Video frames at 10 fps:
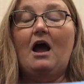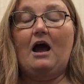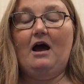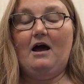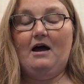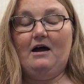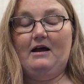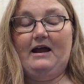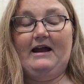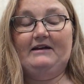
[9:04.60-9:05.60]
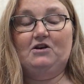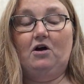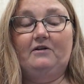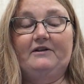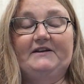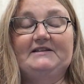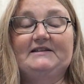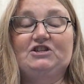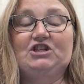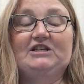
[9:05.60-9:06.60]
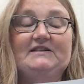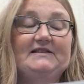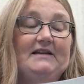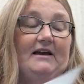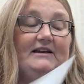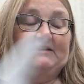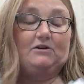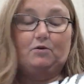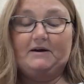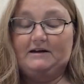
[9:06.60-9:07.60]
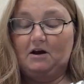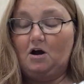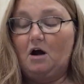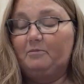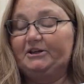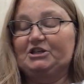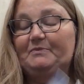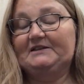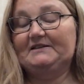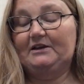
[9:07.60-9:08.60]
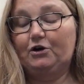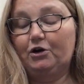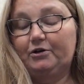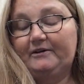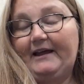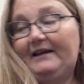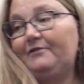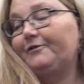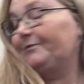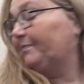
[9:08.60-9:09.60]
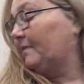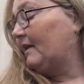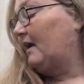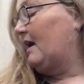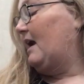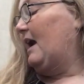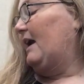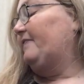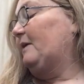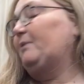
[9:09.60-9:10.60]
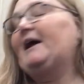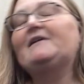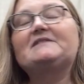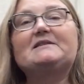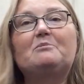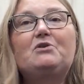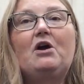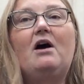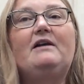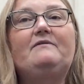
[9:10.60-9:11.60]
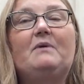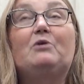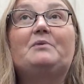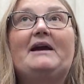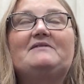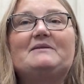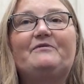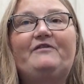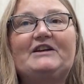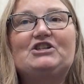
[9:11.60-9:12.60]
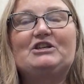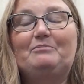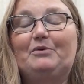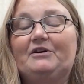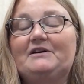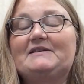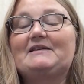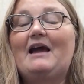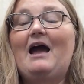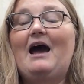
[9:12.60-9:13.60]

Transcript: uh, and all the things that she designed and great accomplishments in her life. Then we have some non, or we have some fiction books.